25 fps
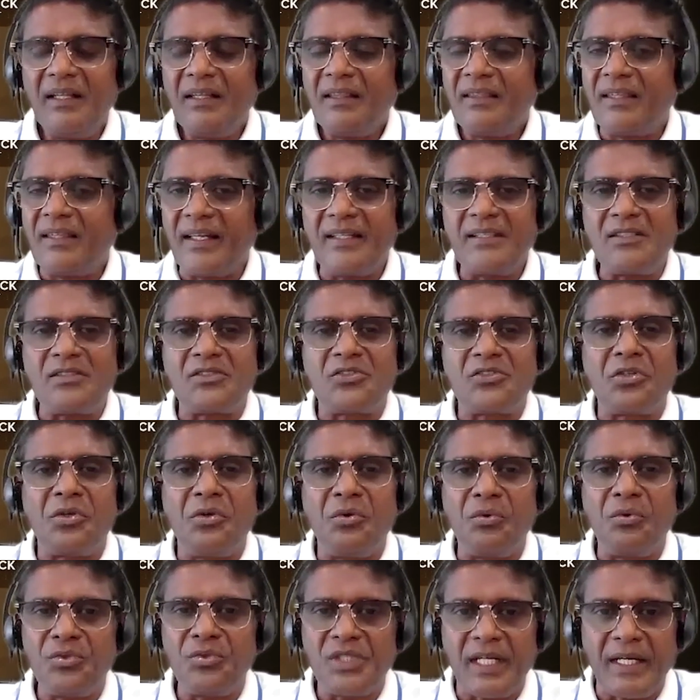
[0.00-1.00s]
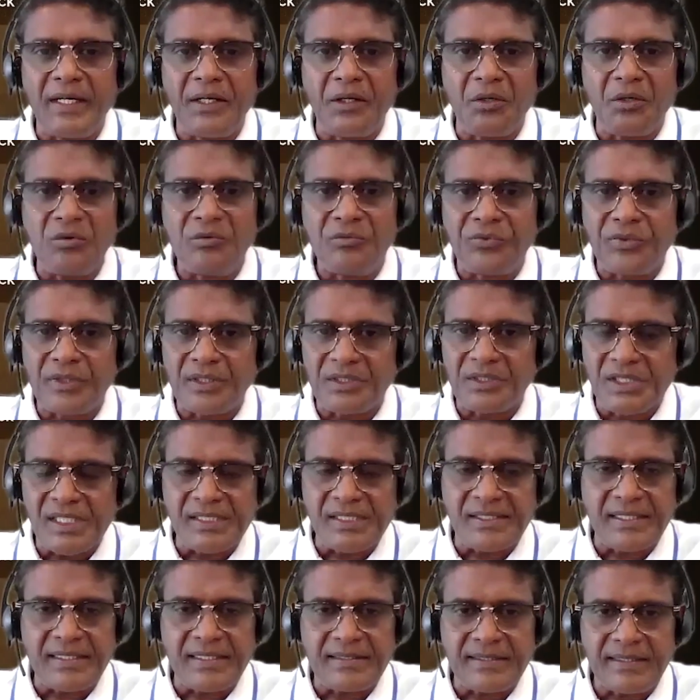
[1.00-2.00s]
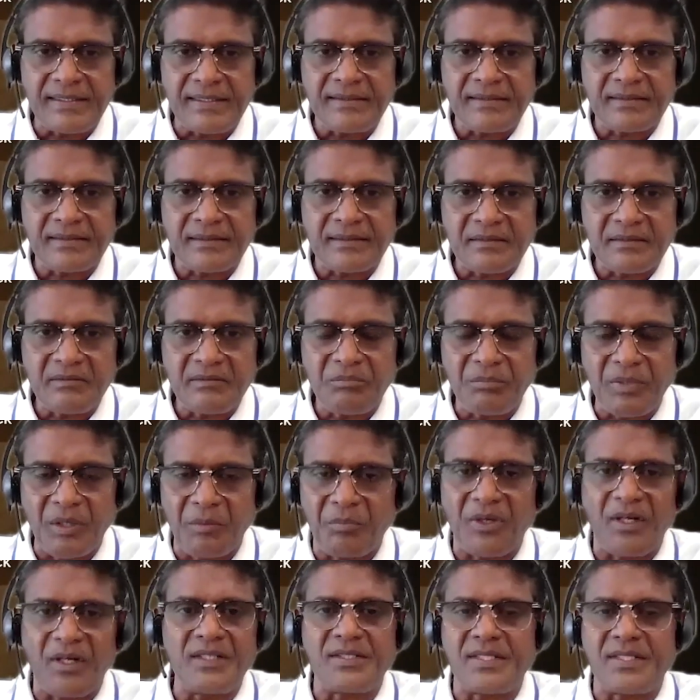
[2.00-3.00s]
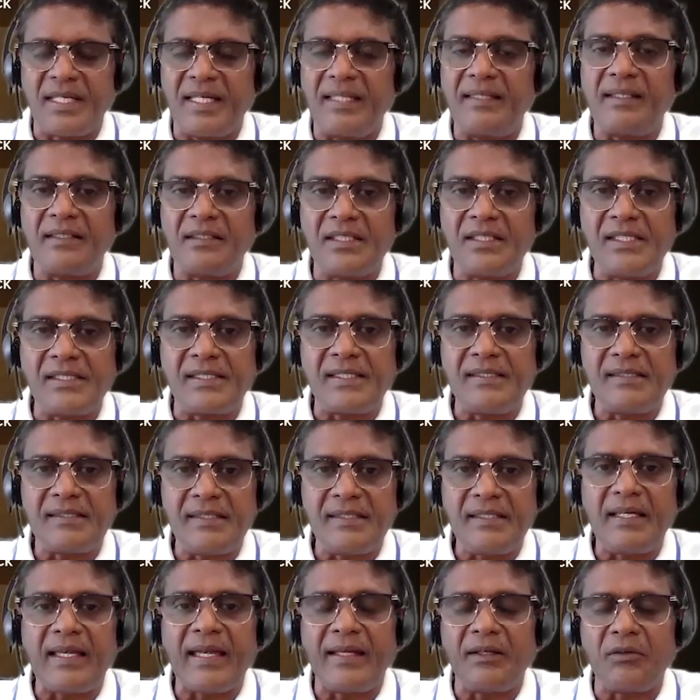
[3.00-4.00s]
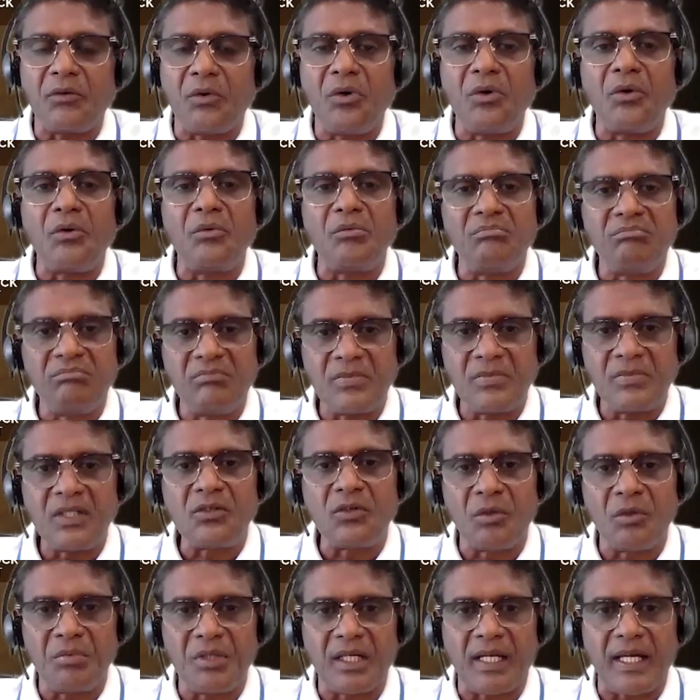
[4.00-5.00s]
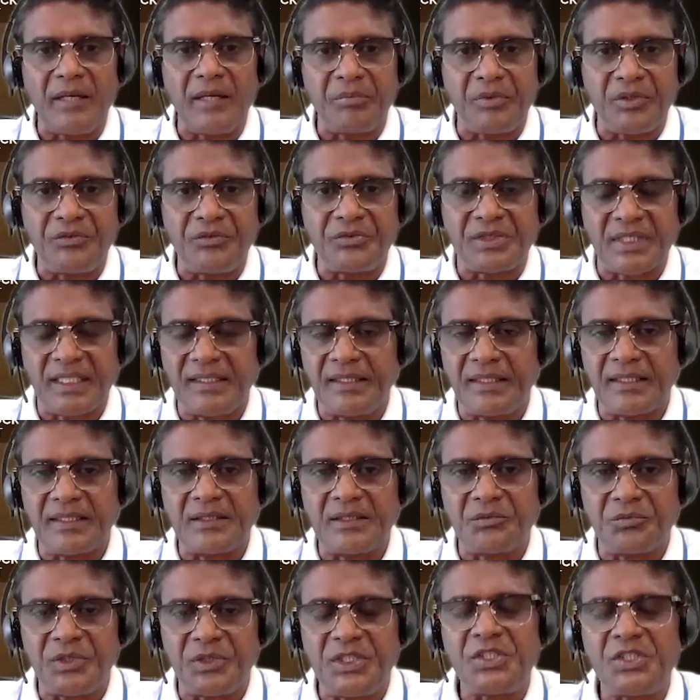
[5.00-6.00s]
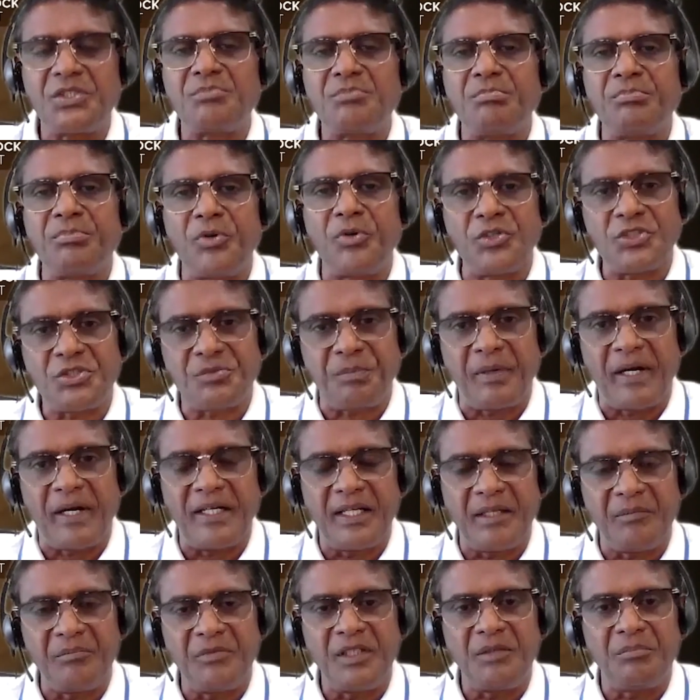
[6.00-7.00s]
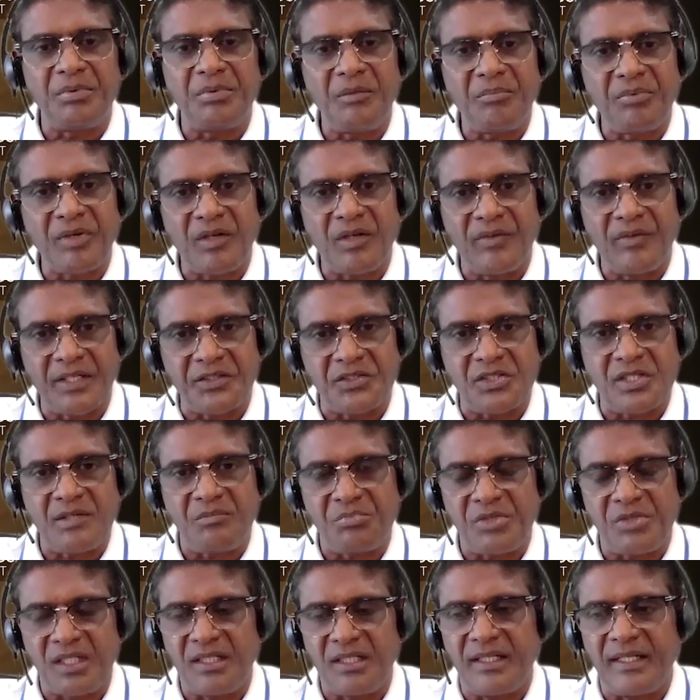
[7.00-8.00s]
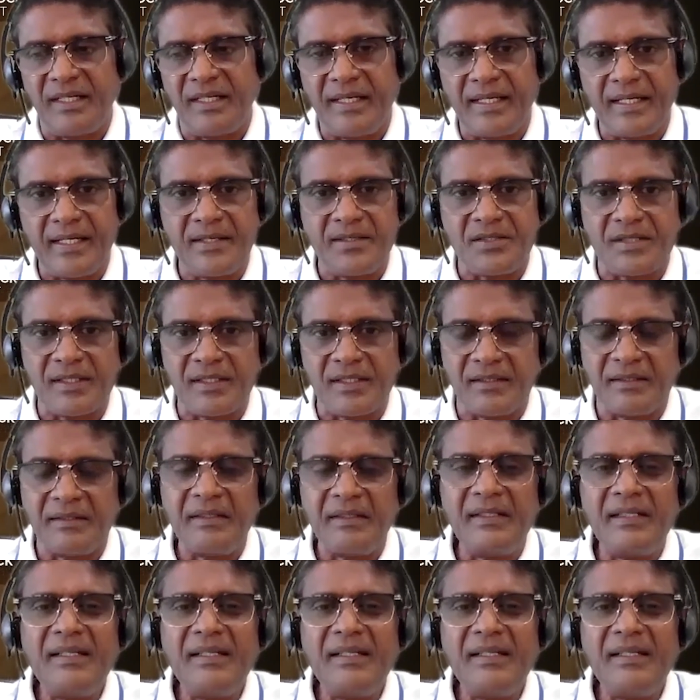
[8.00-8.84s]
there is huge headroom for GCCs. People are saying that GCC can go global captive centers, which post-pandemic people have accepted India as a